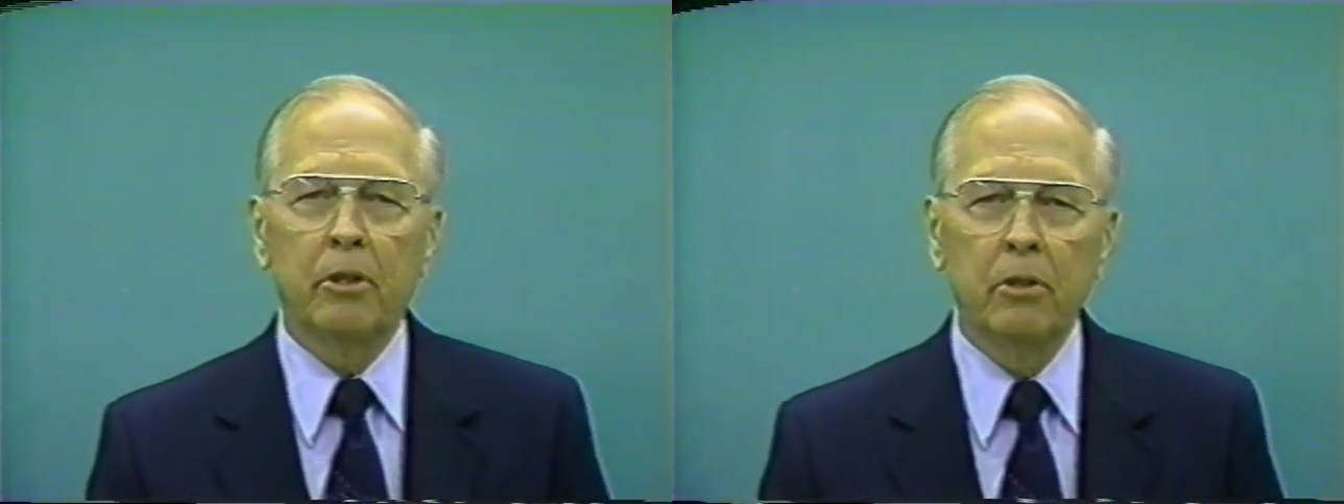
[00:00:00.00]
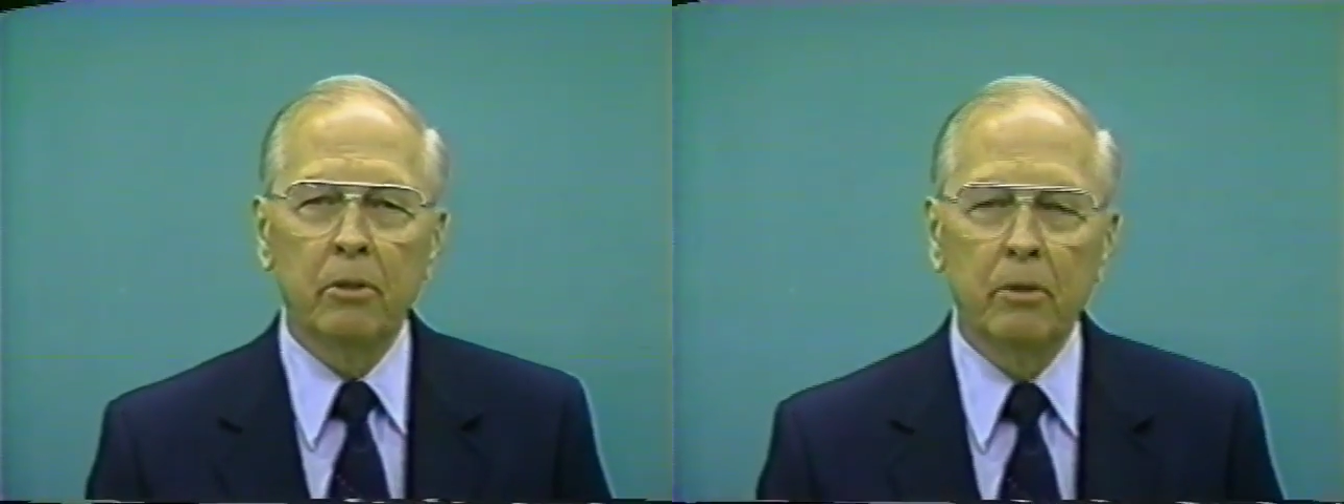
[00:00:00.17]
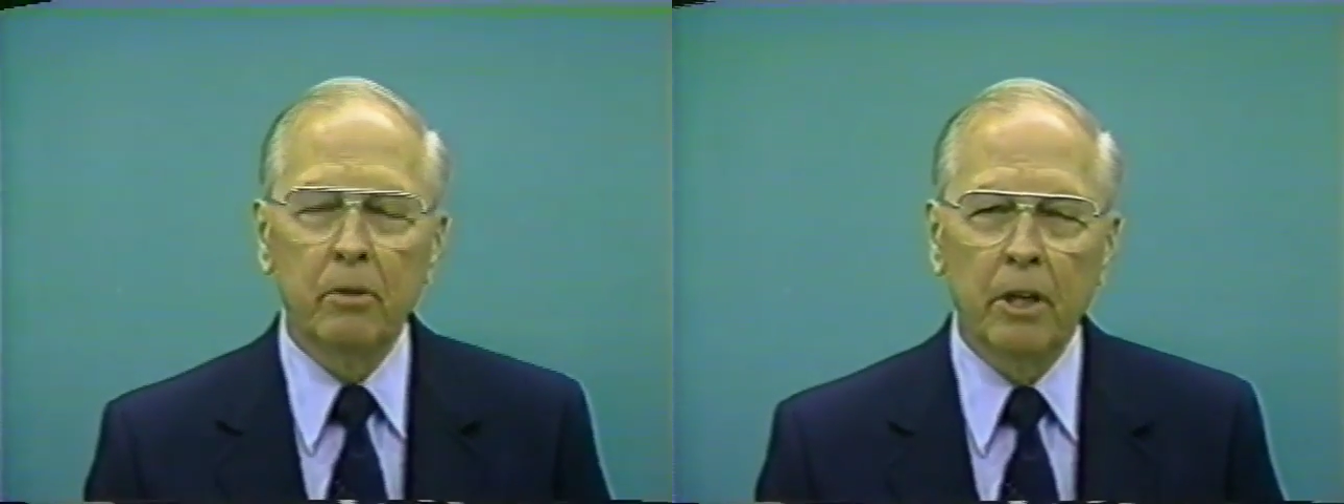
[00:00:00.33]

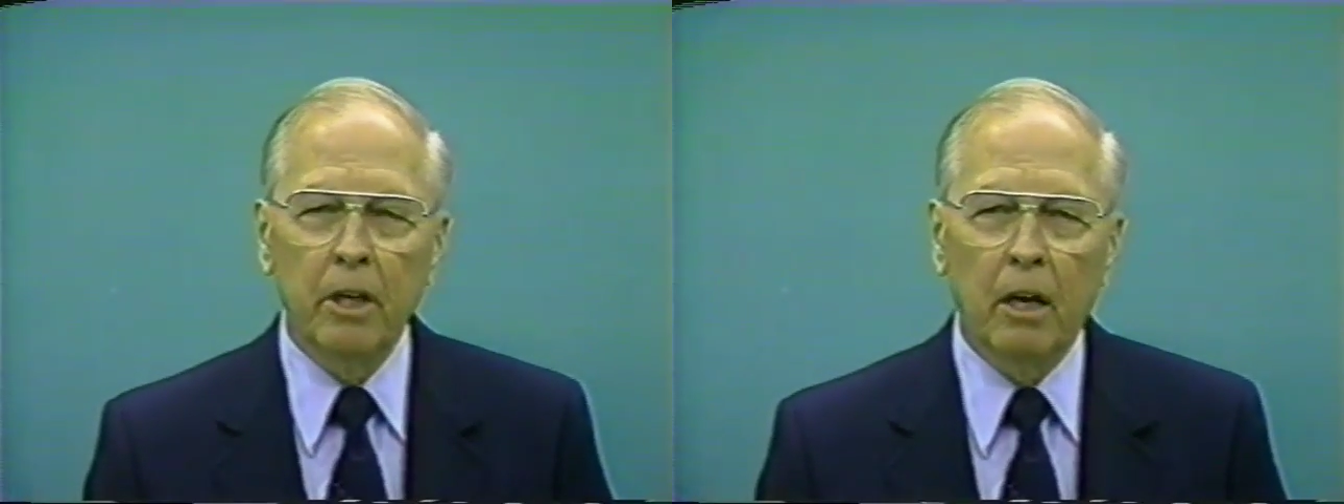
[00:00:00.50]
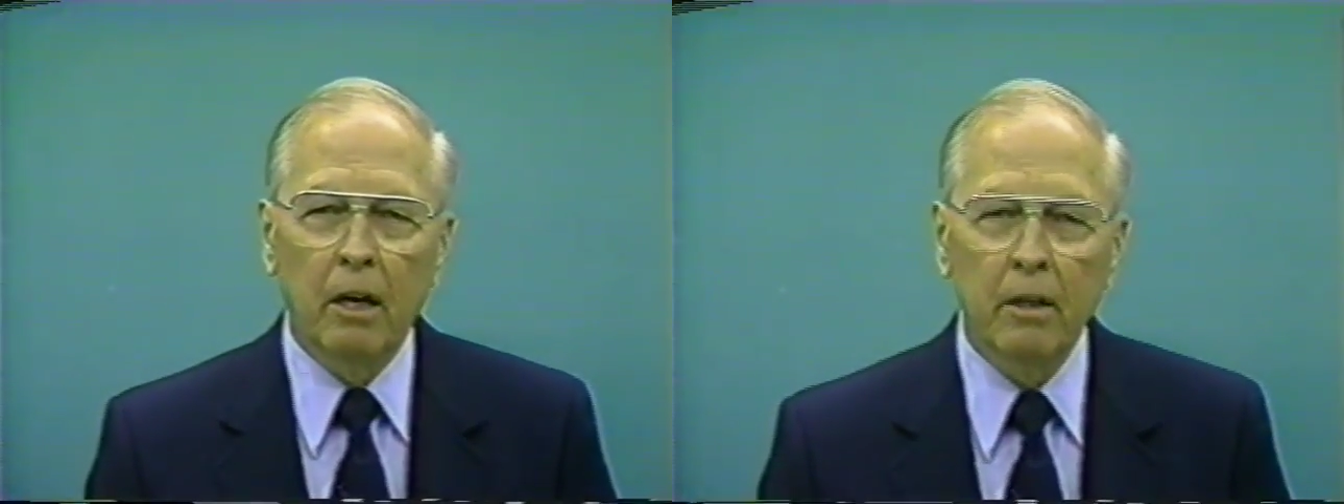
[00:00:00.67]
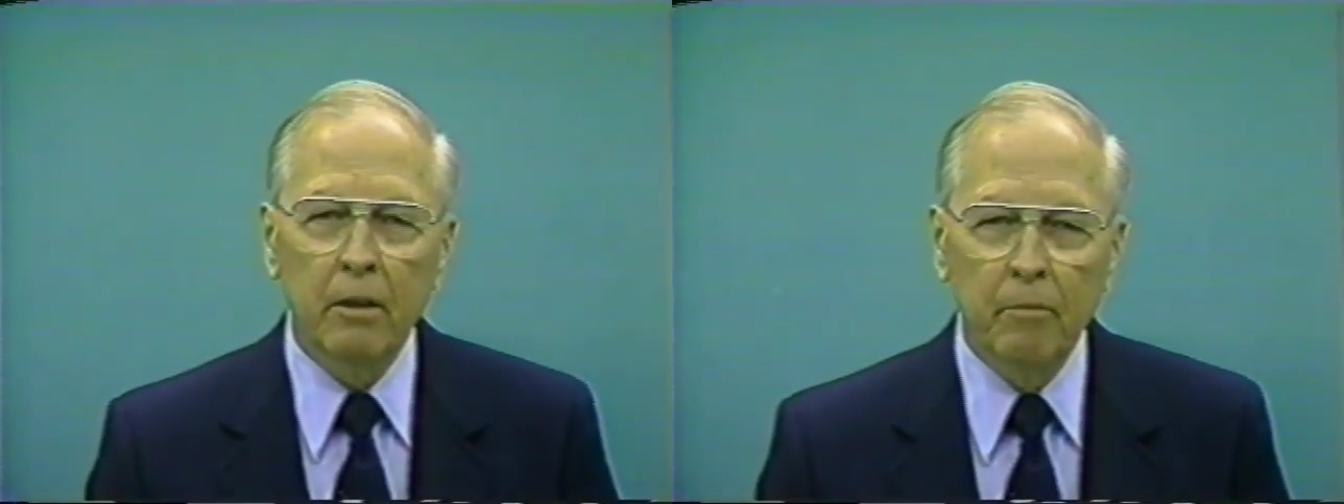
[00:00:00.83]
to the
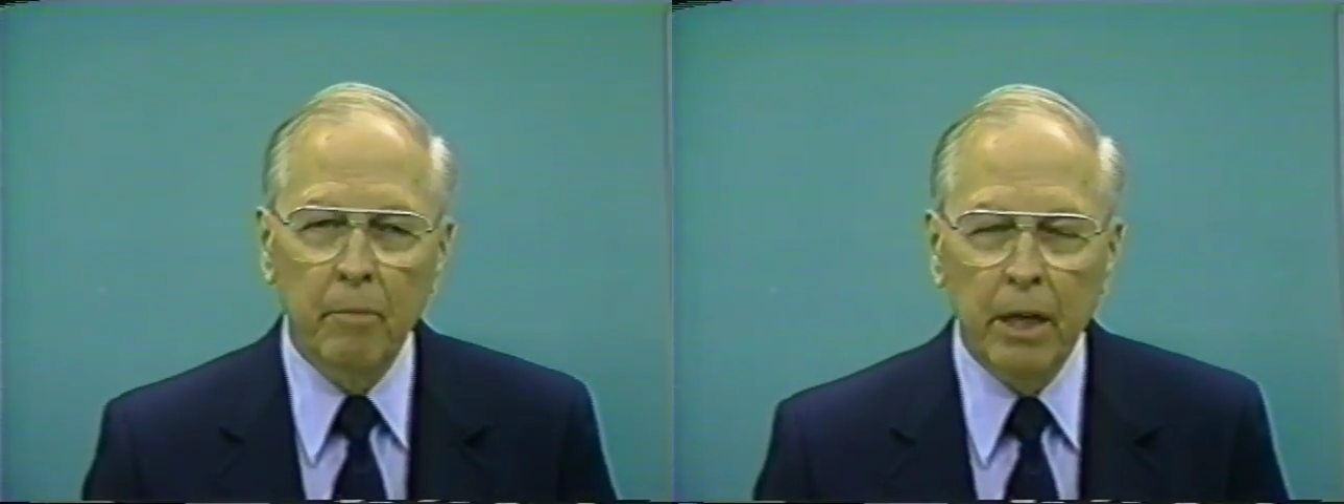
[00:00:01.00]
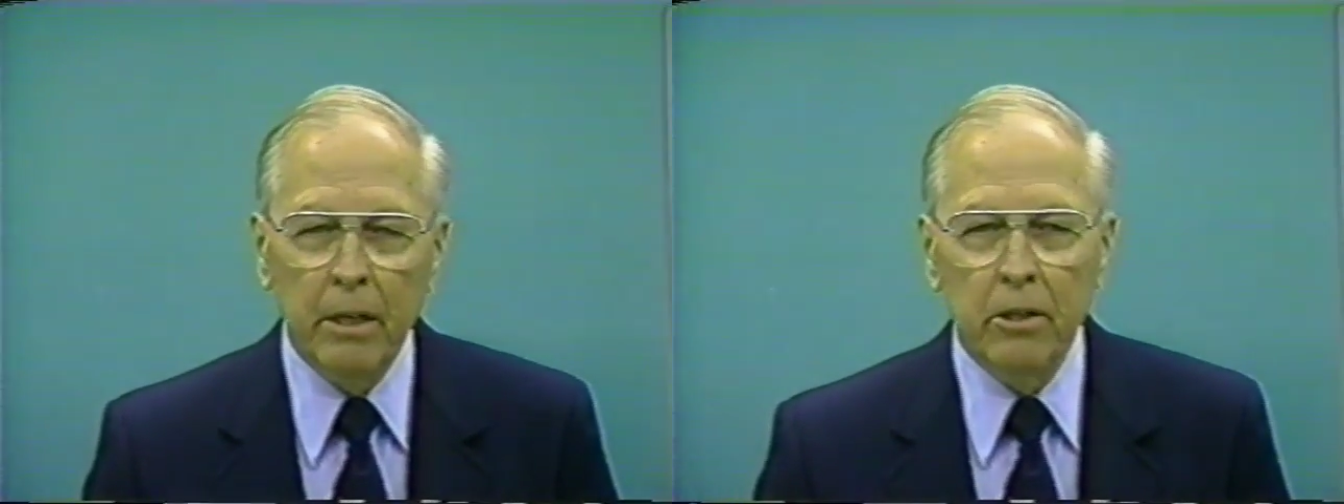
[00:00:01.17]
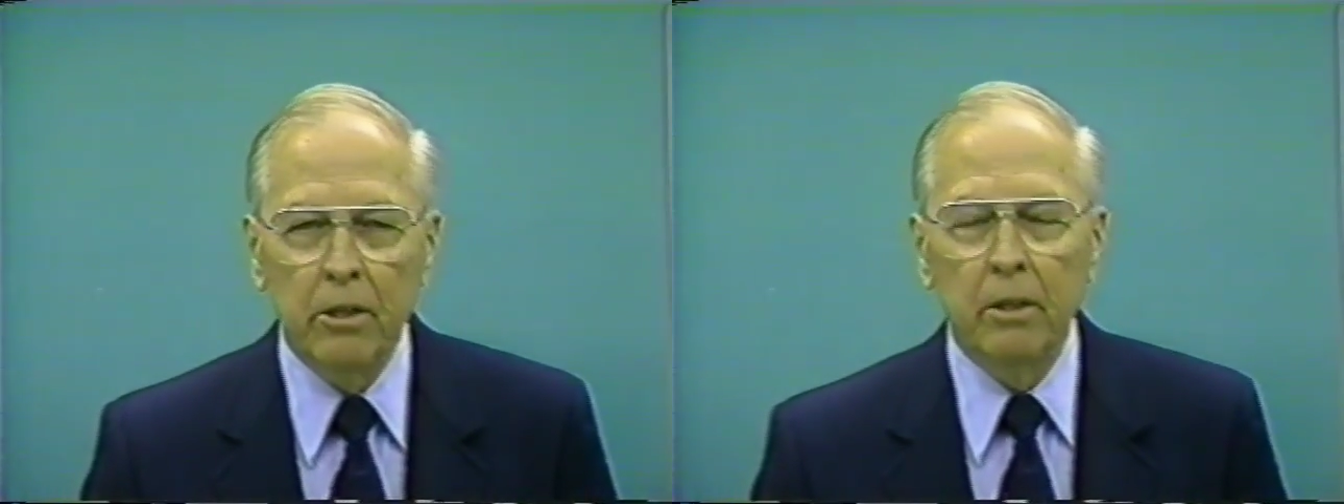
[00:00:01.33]
art of
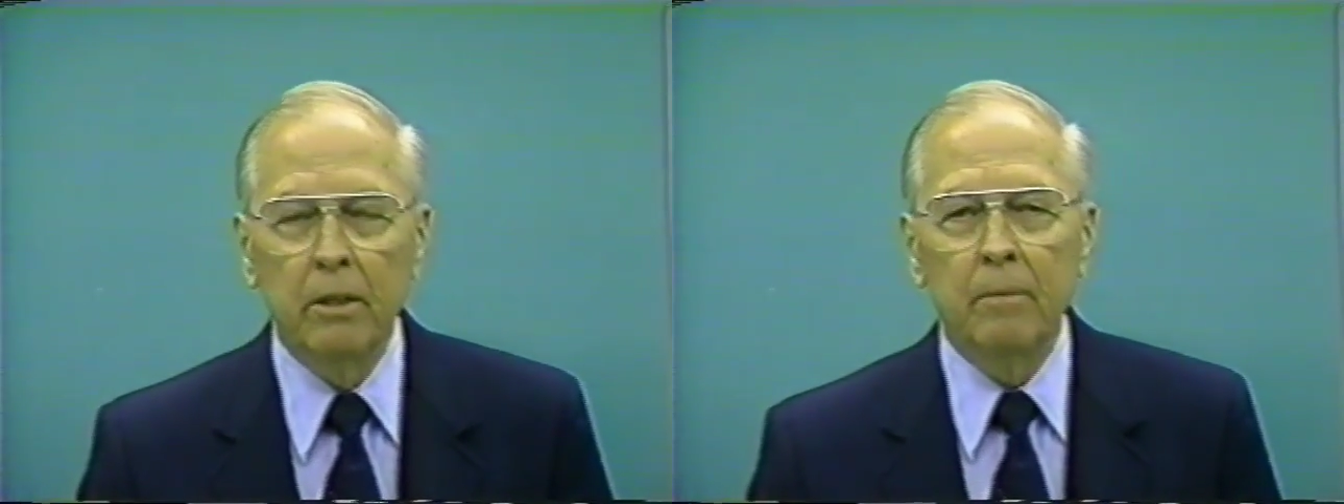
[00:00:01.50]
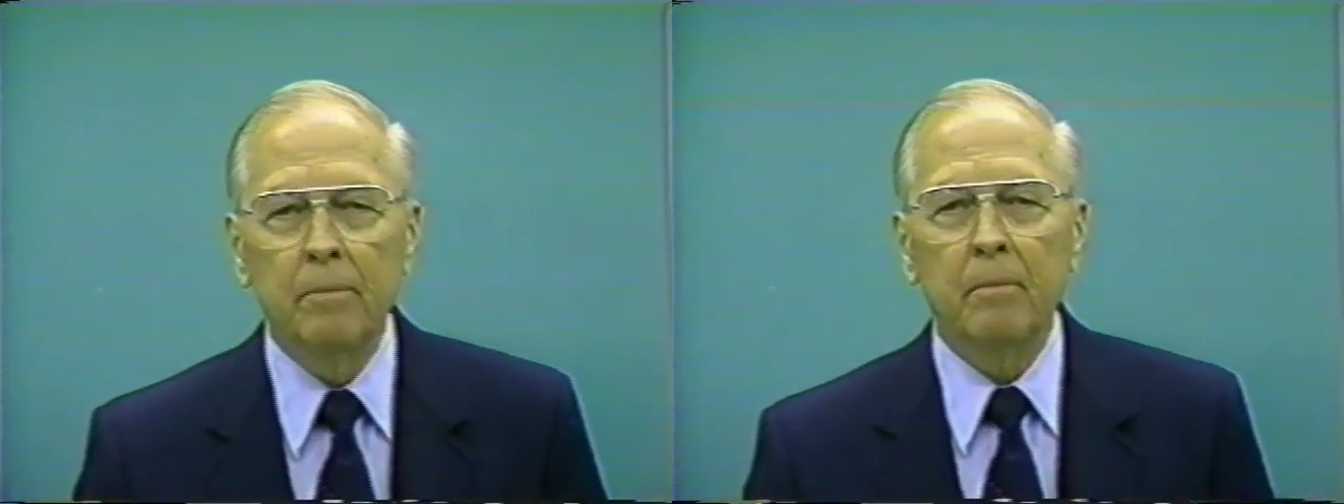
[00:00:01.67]
medicine.